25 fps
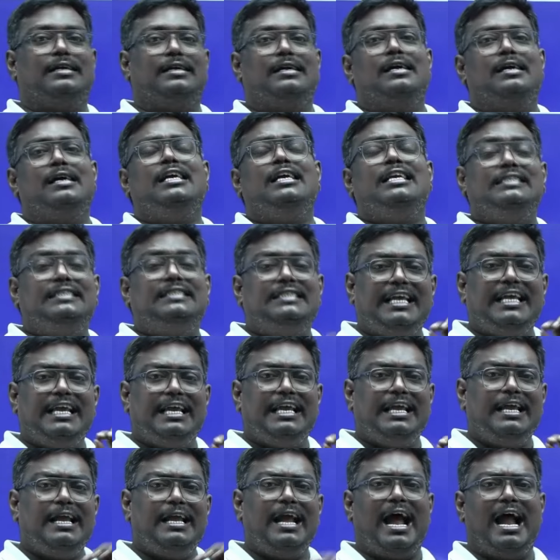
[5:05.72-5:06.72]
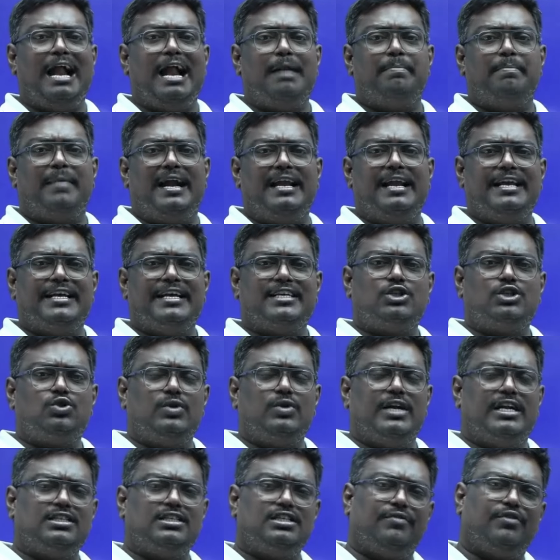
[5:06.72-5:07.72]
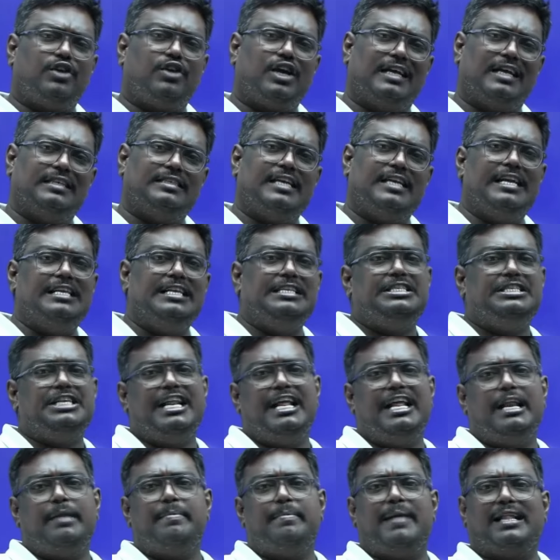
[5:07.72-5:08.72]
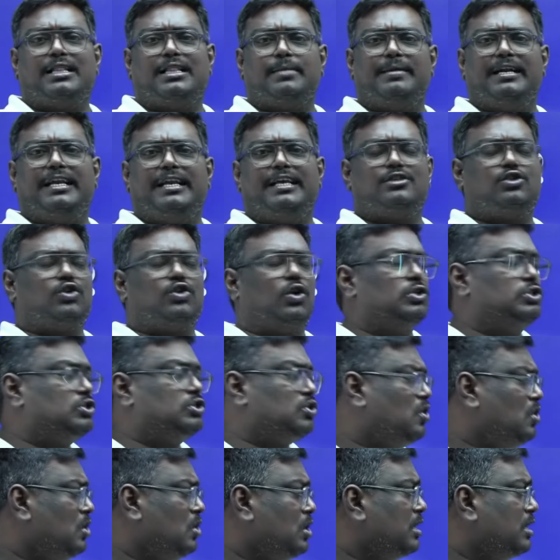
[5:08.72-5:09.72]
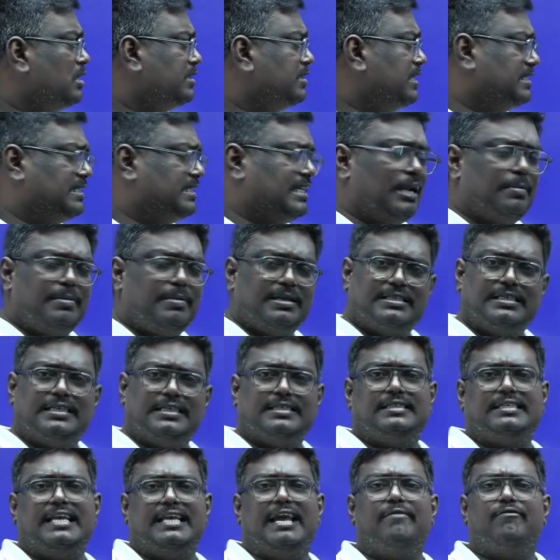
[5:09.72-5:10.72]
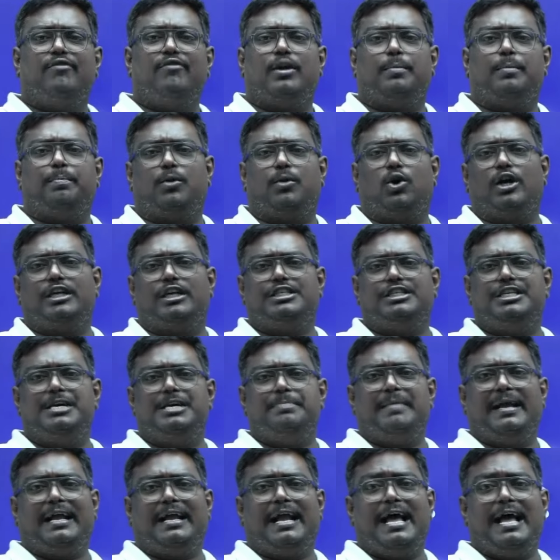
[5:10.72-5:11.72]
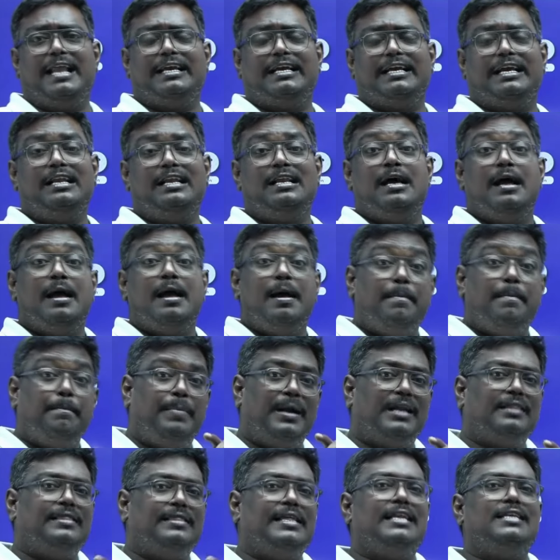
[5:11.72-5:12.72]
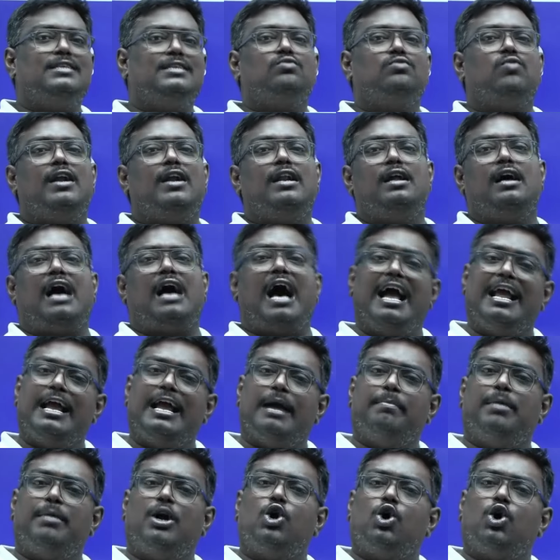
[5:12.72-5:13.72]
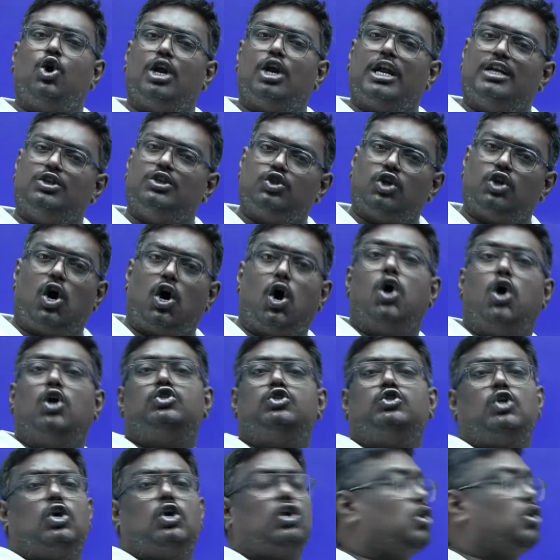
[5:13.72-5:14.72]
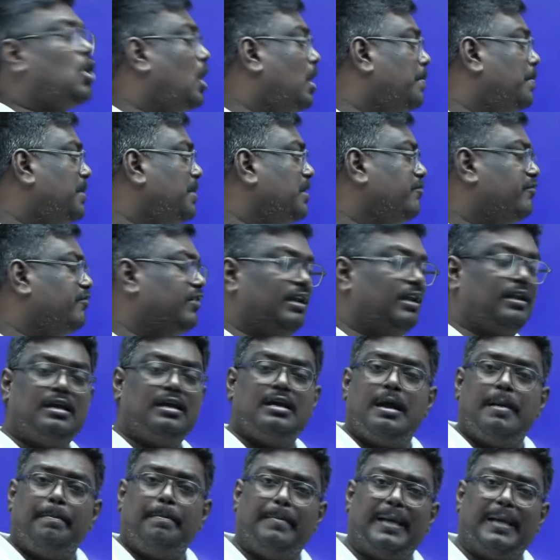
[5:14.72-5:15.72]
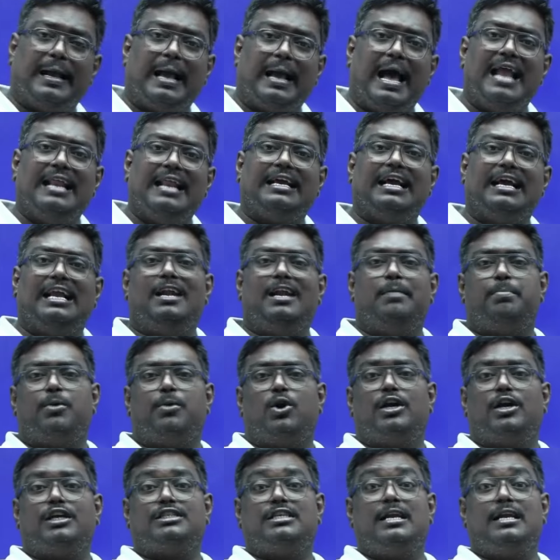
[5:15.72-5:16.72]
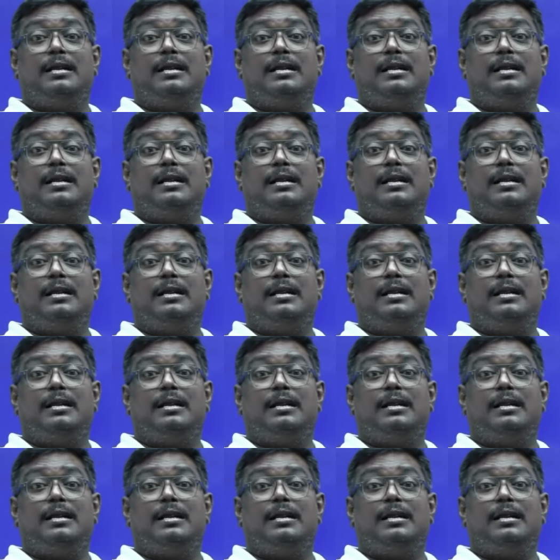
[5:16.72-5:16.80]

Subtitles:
see, and my dear students, if you consider engineering mathematics also, the syllabus is same for production and mechanical. But there is one IM and OR is also common for mechanical and production.